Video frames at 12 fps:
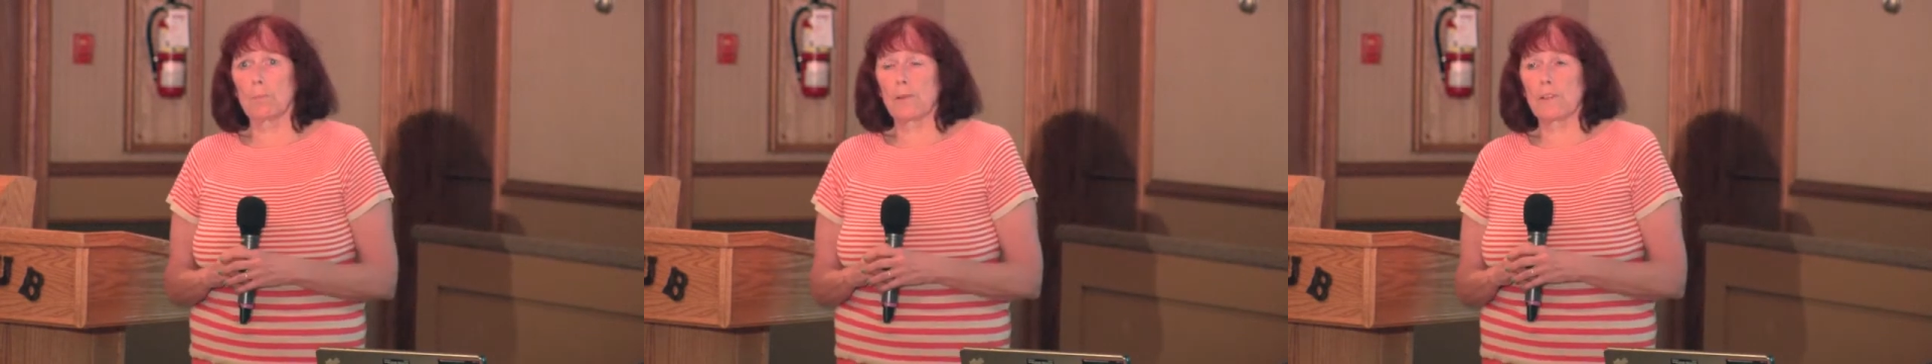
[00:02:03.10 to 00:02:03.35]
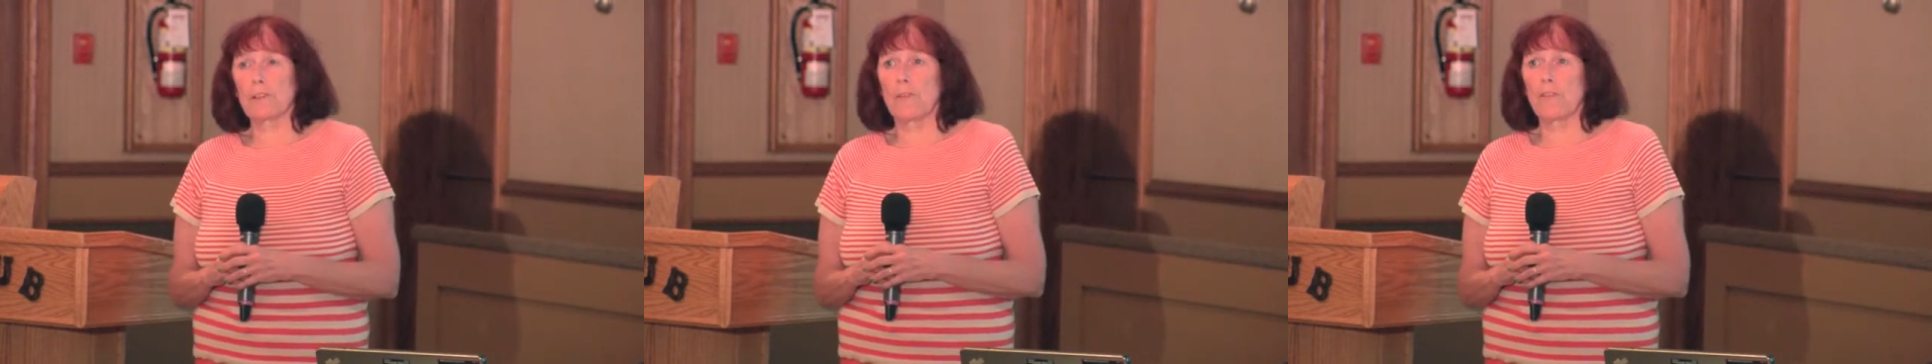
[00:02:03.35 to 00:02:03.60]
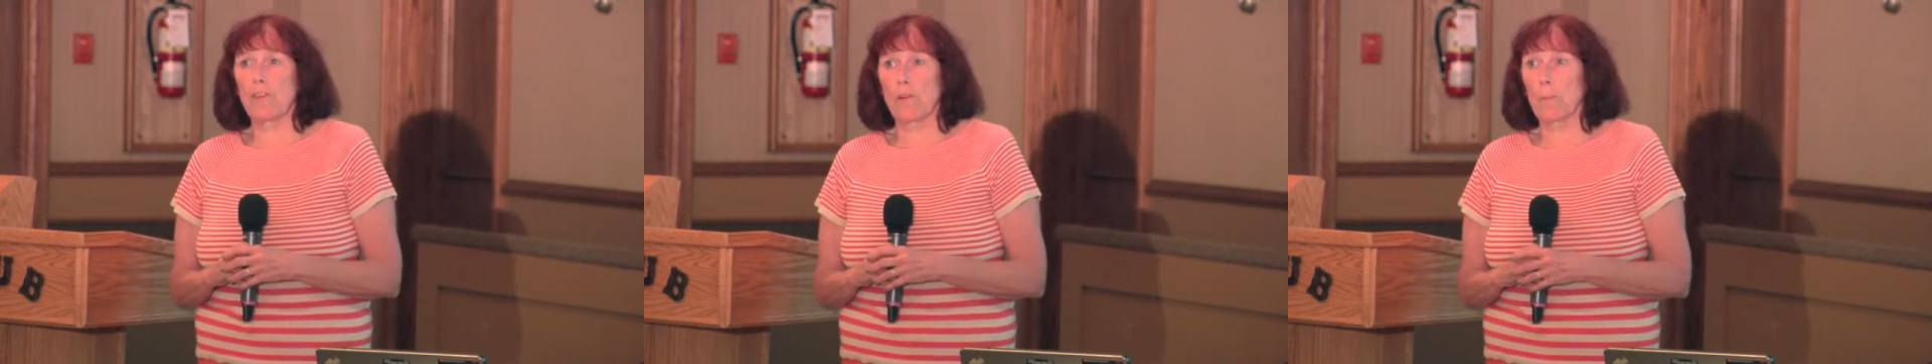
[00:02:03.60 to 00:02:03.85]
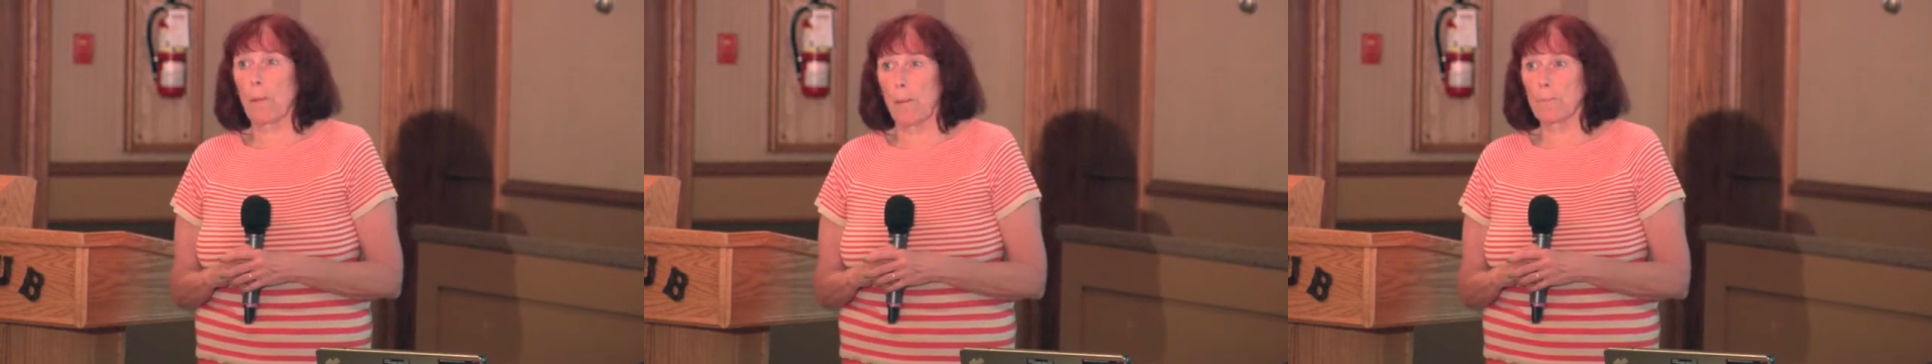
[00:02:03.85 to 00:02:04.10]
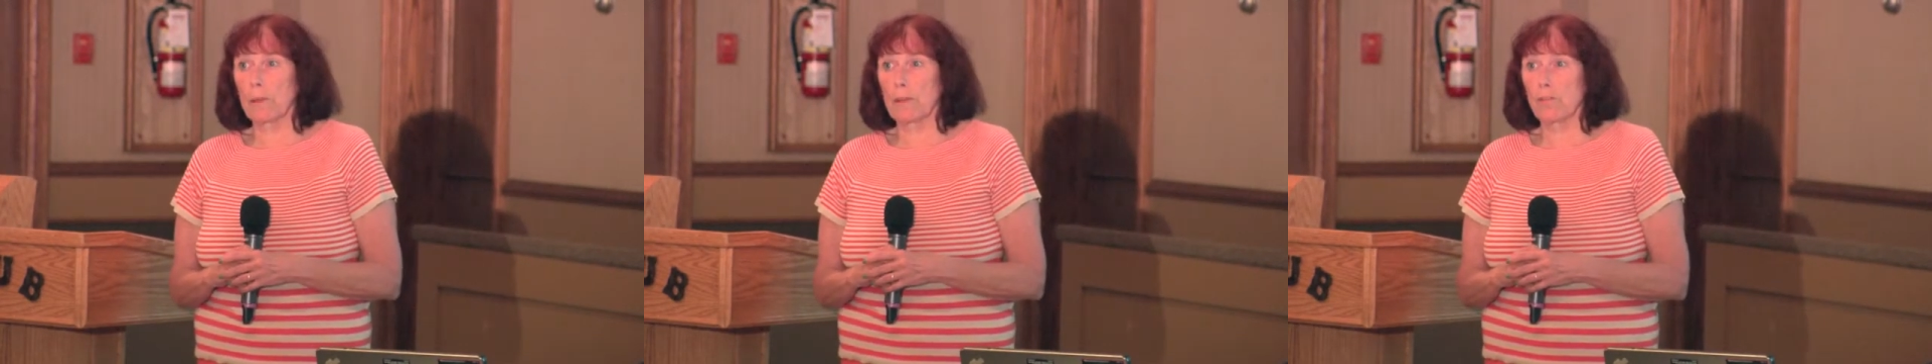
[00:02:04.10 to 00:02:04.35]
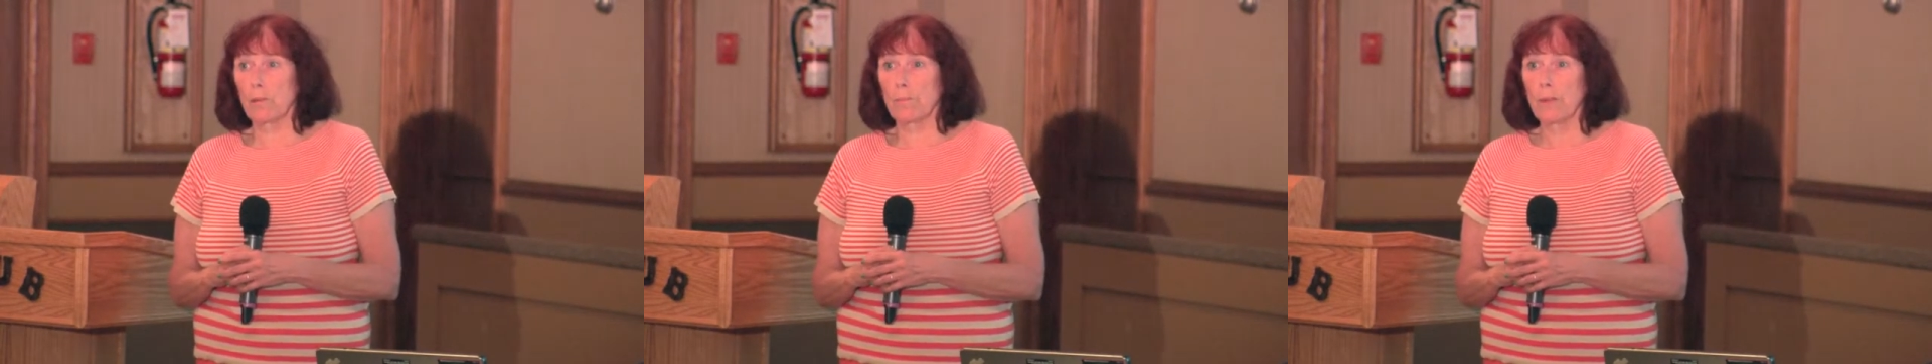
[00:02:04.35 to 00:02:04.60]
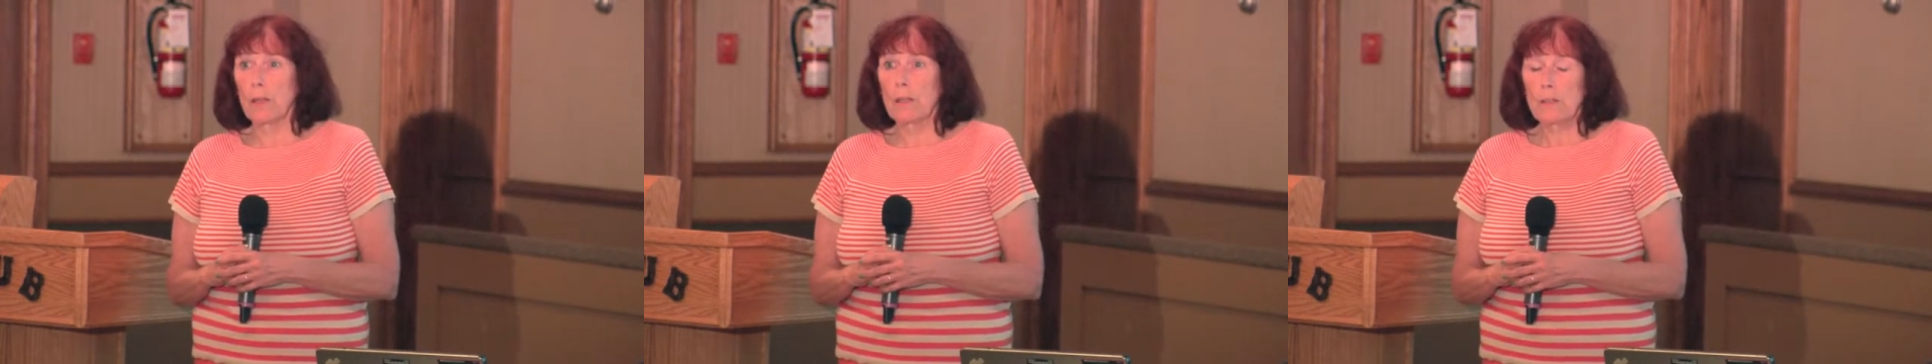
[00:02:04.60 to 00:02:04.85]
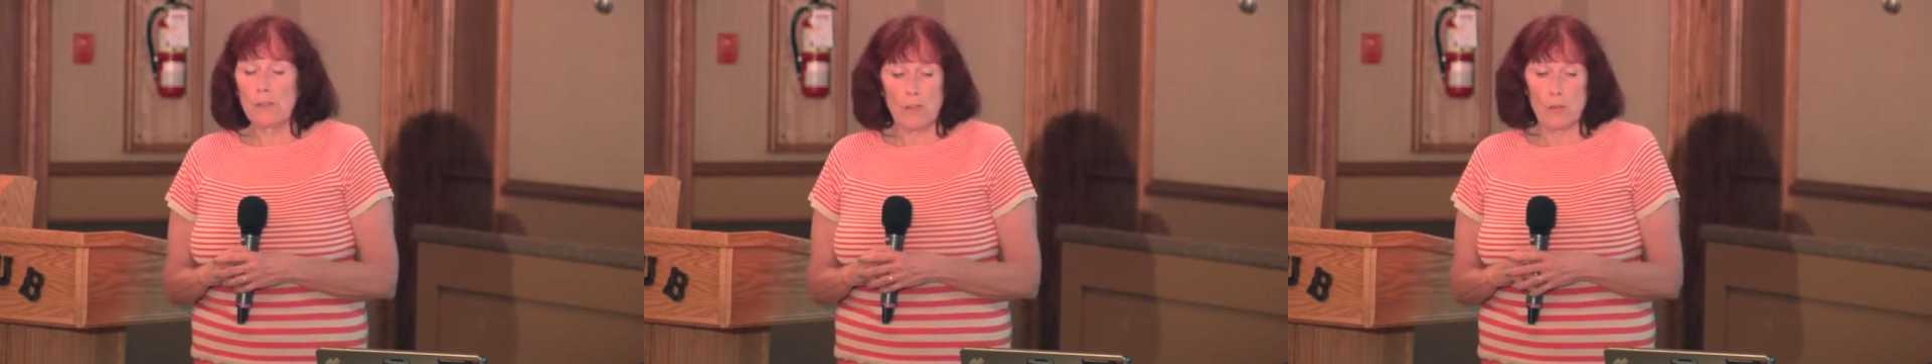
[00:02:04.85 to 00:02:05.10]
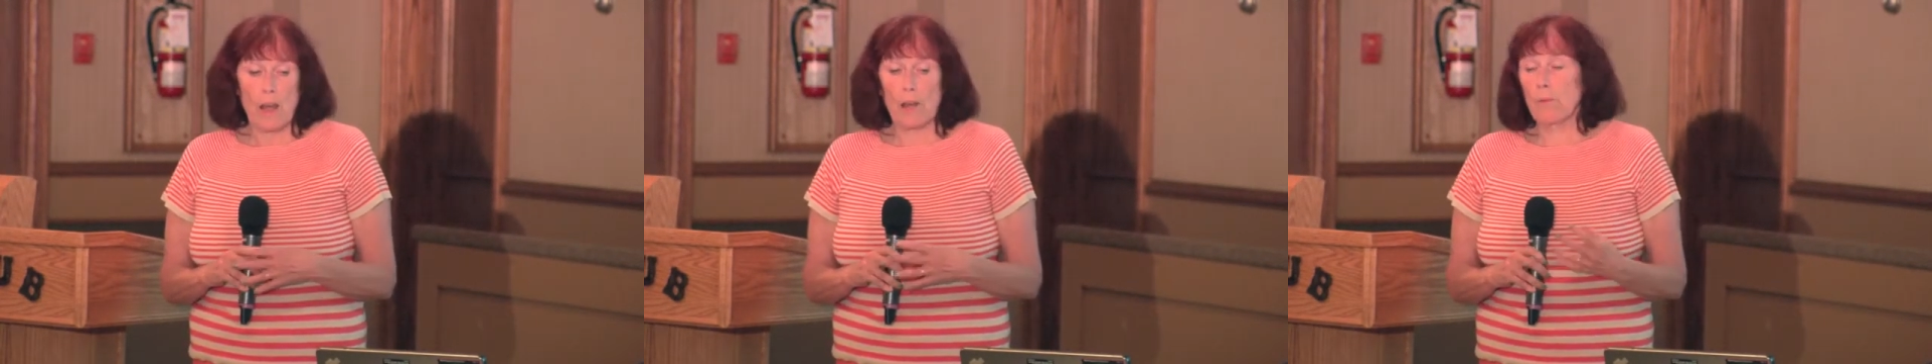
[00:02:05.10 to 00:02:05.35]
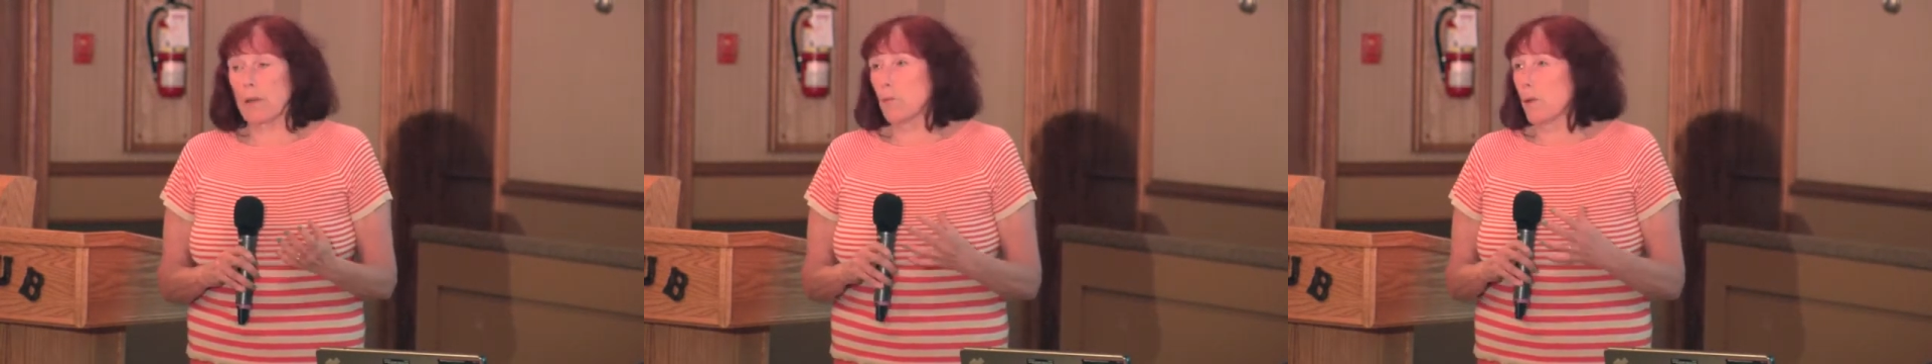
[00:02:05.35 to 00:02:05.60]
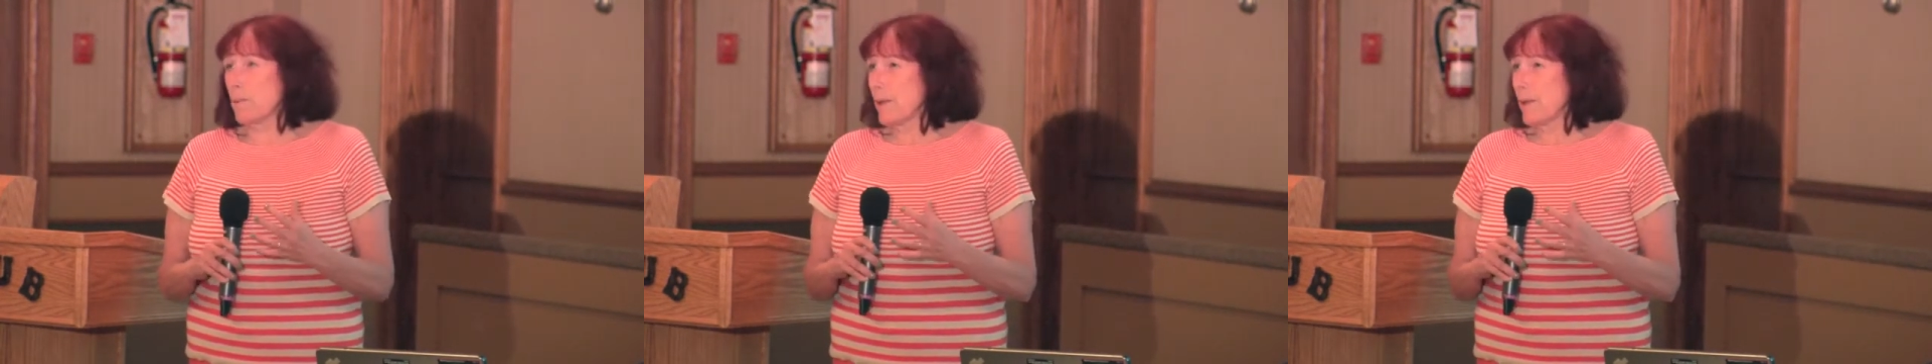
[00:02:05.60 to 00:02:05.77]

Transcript: present in the general population. So that right away